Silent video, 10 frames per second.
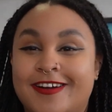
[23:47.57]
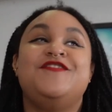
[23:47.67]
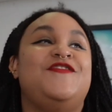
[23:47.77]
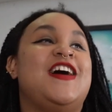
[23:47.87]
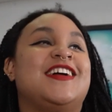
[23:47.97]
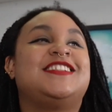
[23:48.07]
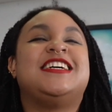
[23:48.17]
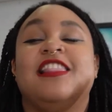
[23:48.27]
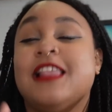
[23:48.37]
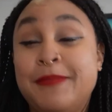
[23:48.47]
In fact,
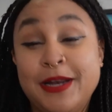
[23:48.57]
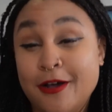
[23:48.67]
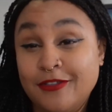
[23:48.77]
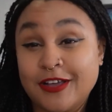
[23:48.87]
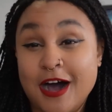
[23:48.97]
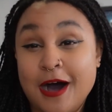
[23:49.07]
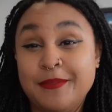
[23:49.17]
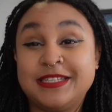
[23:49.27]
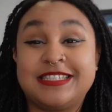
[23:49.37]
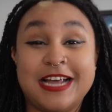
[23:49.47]
let me know in the
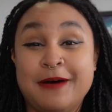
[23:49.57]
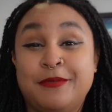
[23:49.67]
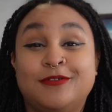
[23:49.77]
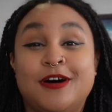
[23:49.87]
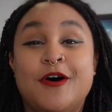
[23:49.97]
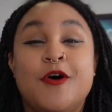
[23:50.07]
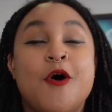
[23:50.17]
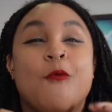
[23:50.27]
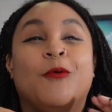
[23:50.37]
comments down below,